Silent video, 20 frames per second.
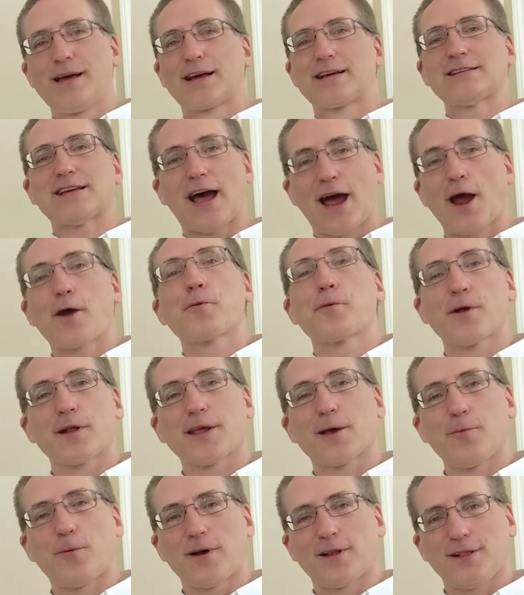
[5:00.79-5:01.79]
because i
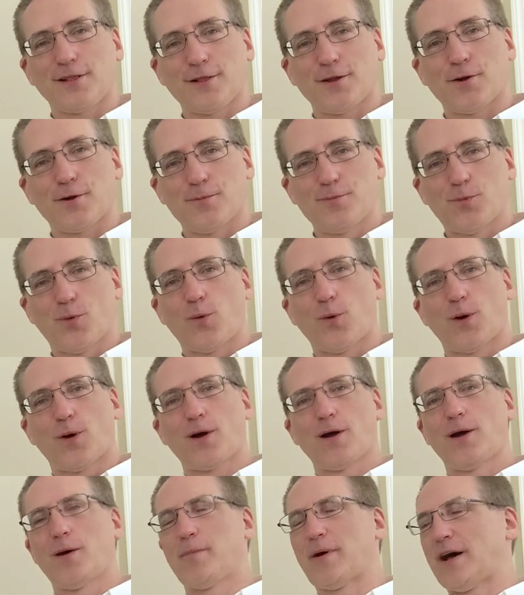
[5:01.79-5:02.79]
really want to learn
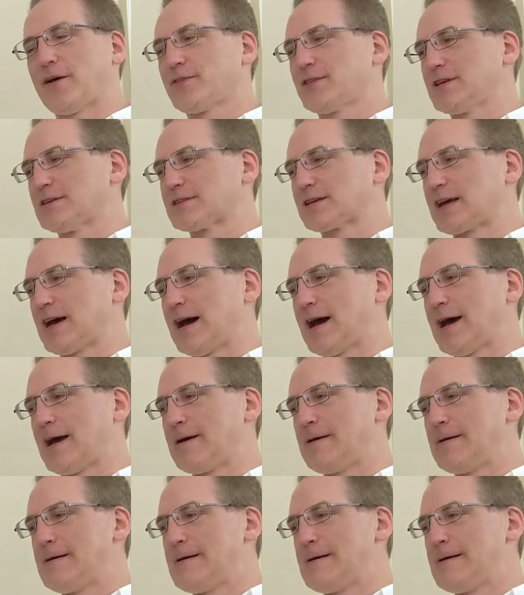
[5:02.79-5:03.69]
more about this guy